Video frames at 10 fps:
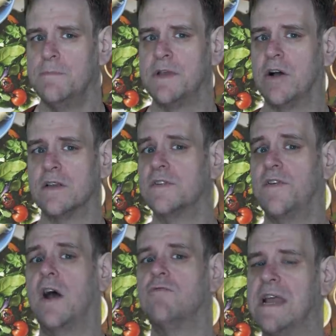Because of
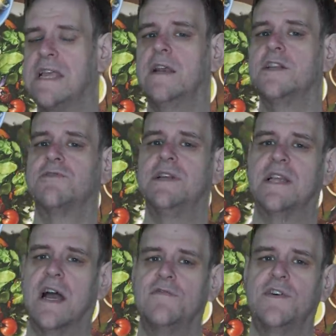our regulatory
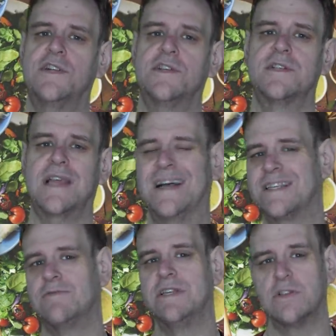divergence
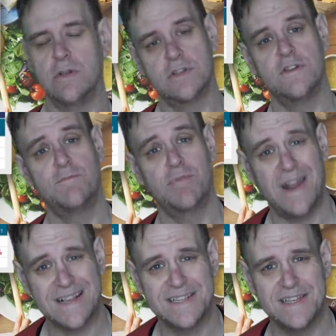as a result of
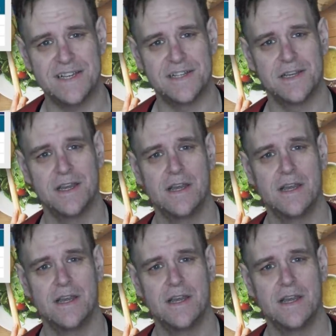Brexit.